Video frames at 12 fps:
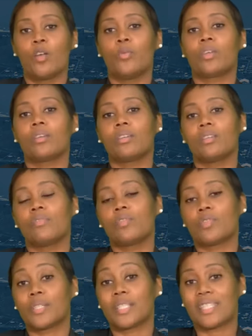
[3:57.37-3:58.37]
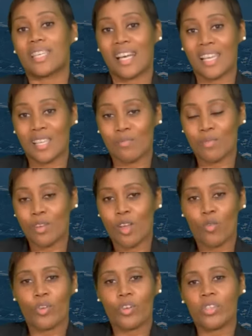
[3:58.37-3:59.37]
We can give of our time.
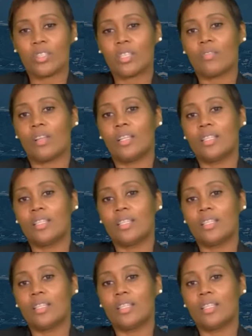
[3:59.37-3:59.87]
We could just give a